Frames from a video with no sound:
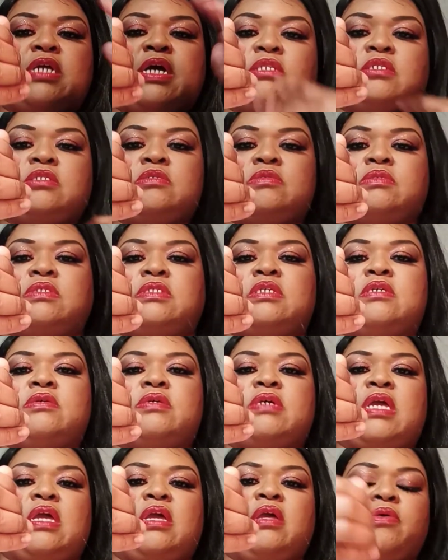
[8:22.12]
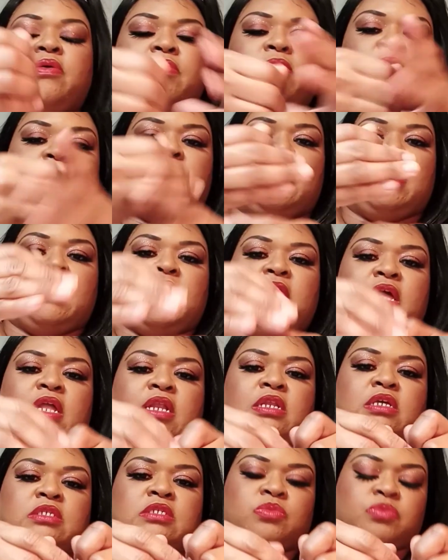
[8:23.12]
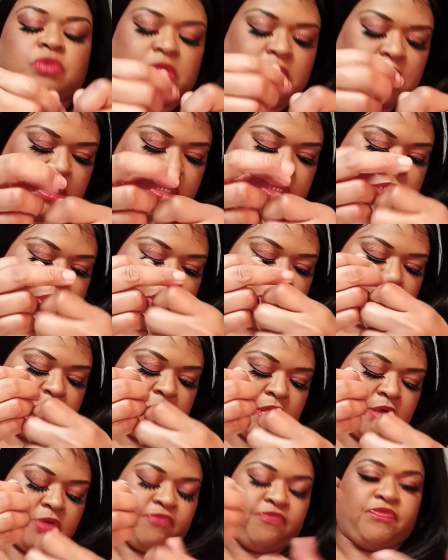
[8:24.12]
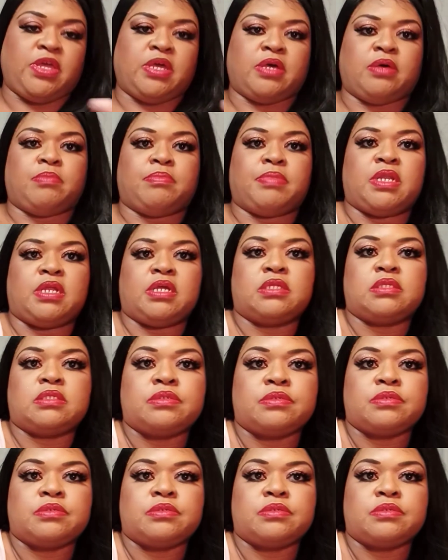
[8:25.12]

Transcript: too silky it looks really silky on film, but it's